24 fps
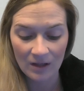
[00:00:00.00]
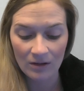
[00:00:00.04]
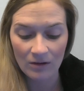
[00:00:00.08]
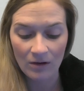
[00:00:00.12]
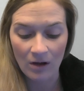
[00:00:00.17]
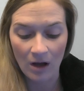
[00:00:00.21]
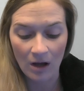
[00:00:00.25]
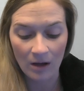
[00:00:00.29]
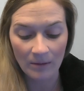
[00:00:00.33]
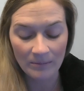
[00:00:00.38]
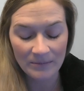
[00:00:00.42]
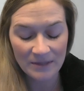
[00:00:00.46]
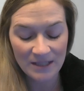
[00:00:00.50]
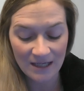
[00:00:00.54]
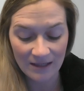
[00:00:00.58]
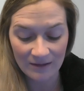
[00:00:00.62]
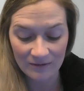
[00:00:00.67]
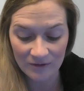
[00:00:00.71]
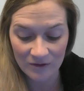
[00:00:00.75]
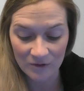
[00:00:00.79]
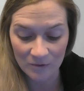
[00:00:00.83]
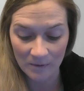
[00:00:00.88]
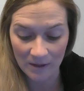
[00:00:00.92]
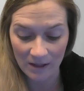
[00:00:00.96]
Calm
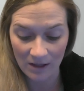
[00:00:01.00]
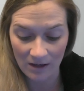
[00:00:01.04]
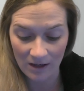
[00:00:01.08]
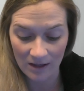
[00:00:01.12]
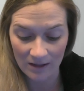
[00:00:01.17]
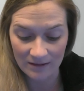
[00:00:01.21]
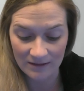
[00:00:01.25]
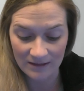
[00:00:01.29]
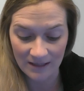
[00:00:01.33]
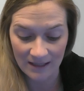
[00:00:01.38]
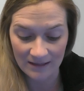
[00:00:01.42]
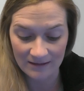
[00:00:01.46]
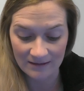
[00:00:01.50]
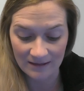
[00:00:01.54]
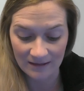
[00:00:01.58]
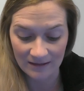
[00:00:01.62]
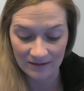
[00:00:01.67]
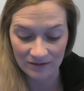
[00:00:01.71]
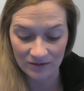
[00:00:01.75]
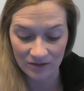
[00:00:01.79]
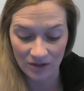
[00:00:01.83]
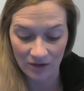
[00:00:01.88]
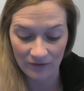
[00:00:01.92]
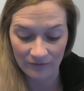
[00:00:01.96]
down, sweetheart, Dad said
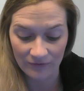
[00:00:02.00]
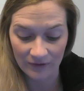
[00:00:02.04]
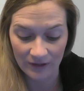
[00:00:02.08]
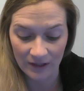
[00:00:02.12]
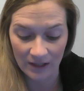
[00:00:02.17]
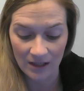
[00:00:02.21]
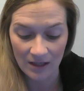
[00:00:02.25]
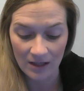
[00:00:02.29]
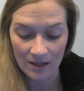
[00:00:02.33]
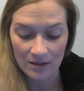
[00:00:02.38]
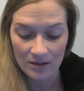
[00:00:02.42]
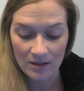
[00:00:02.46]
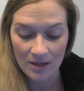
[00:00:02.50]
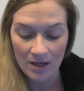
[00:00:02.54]
softly.